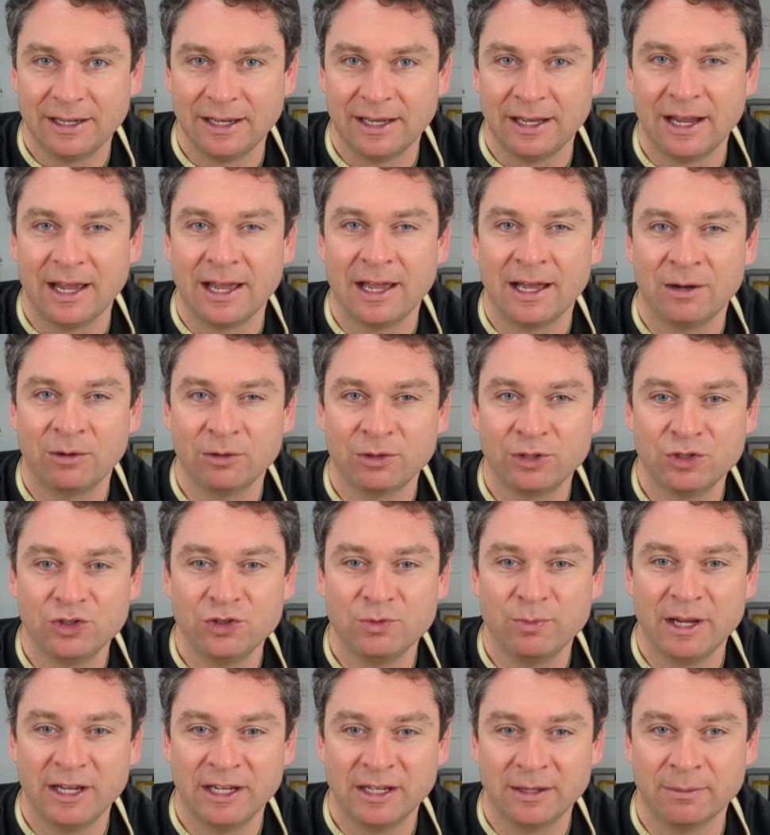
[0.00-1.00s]
And how could
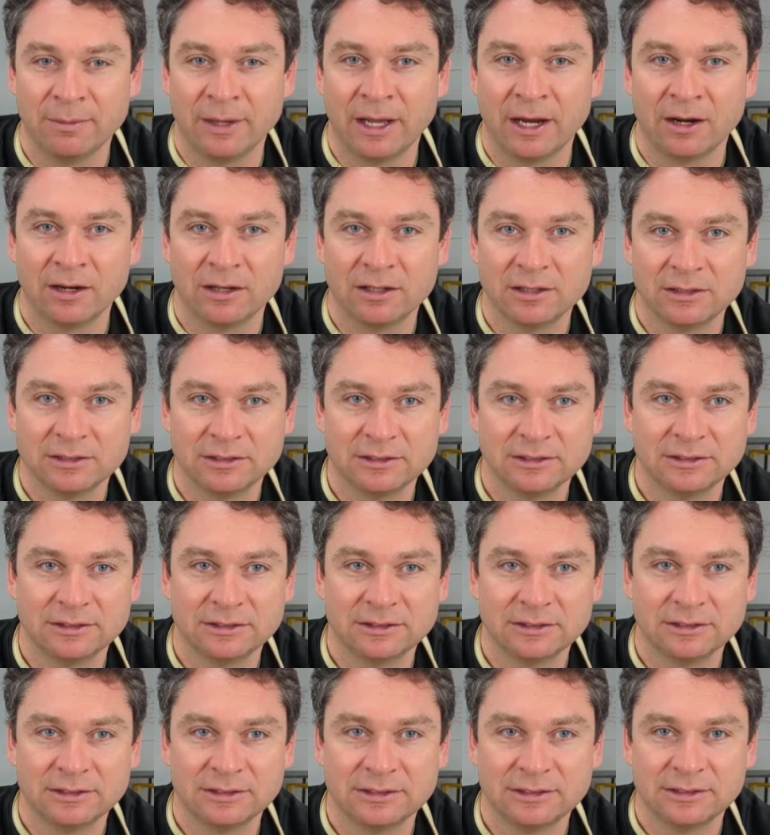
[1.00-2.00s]
you make it better?
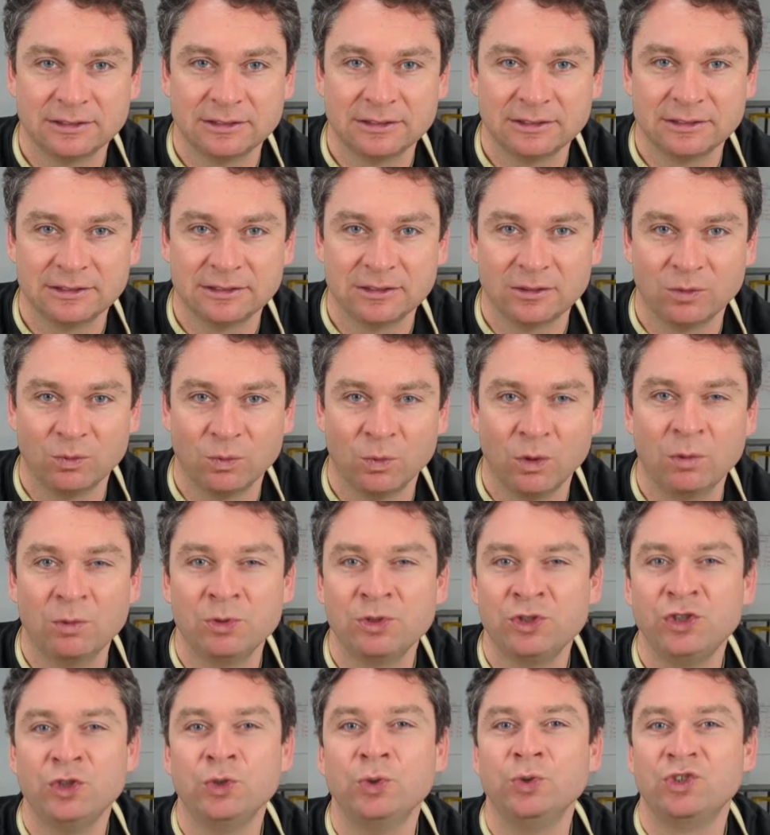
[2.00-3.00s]
What
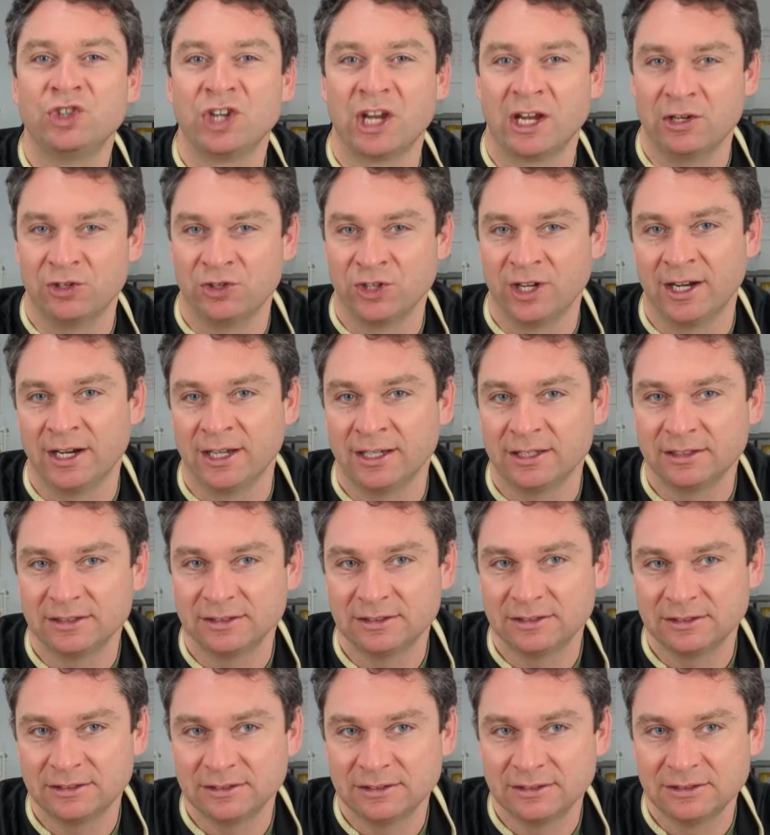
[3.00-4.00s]
would you change on
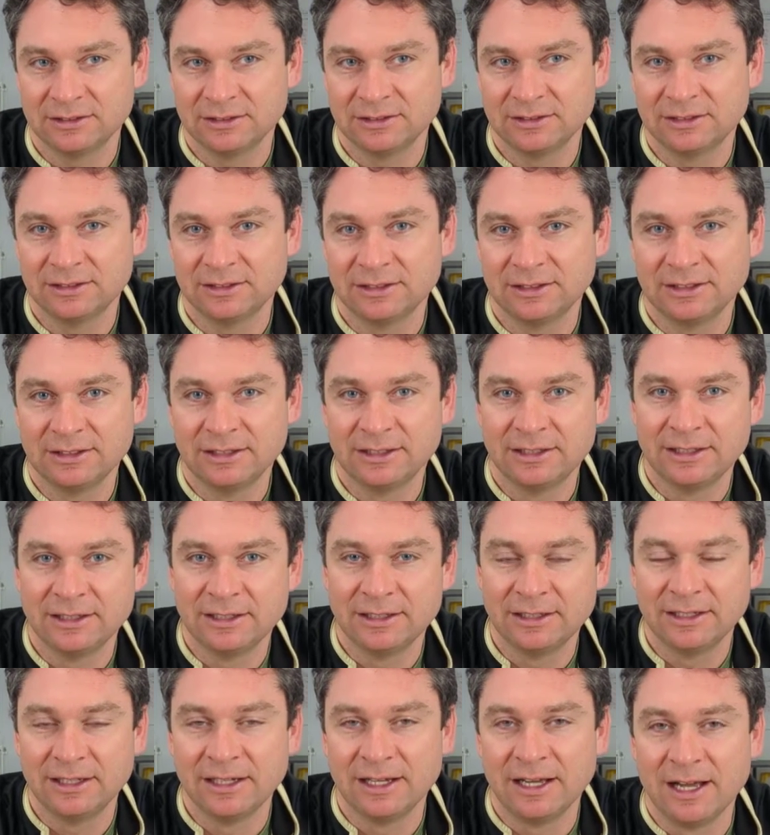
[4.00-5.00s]

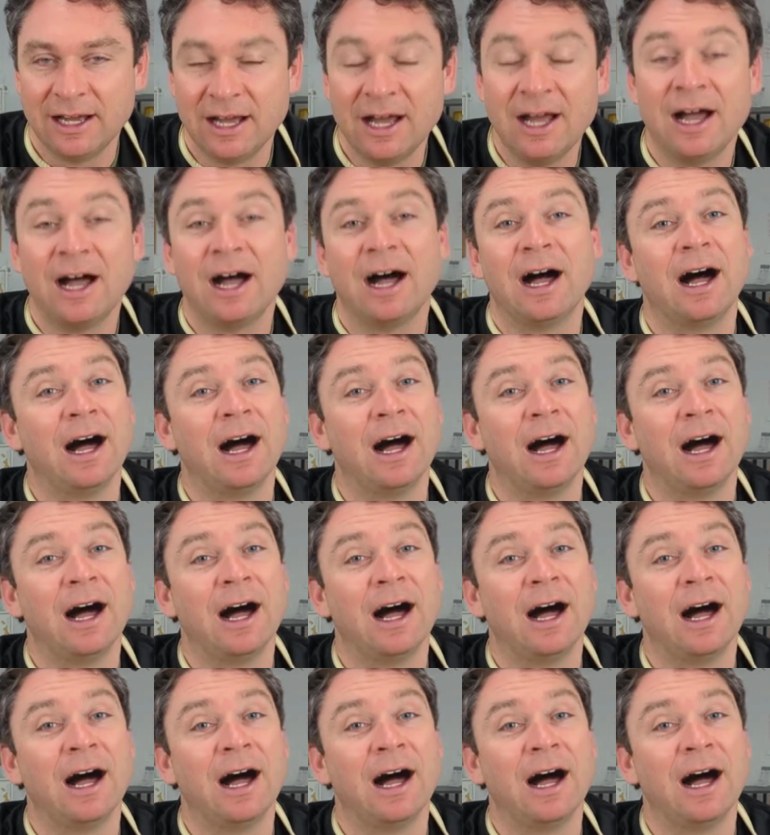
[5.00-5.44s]
it?